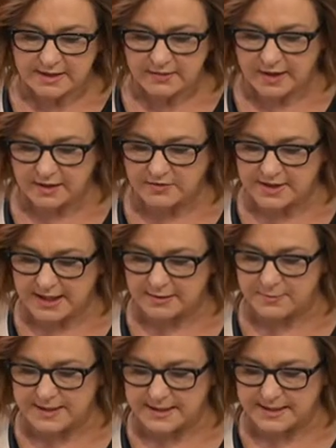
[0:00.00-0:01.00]
7 out of 10
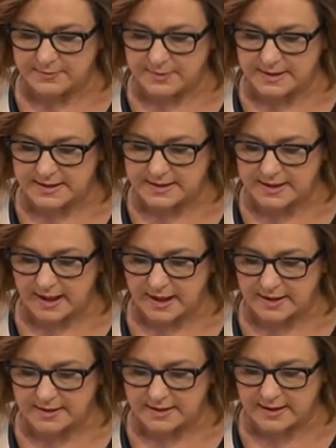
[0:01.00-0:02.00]
participants
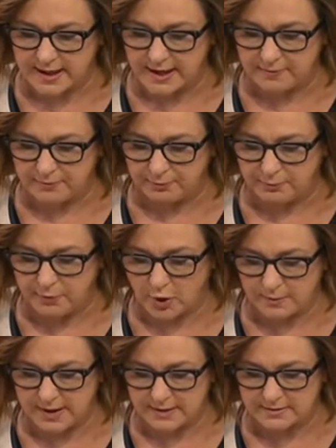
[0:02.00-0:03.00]
didn't get
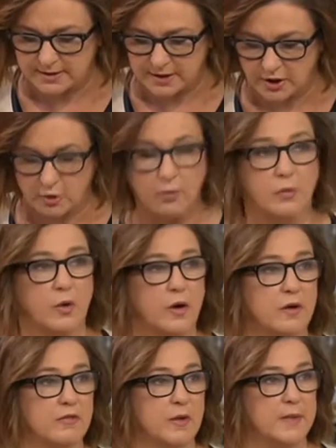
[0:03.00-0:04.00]
permanent secure
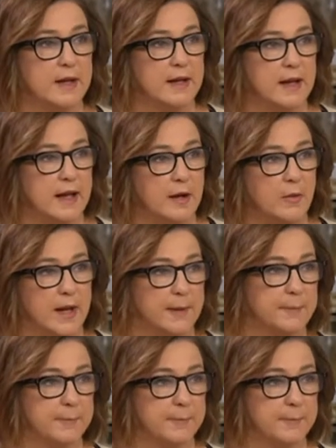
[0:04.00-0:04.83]
work from it anyway.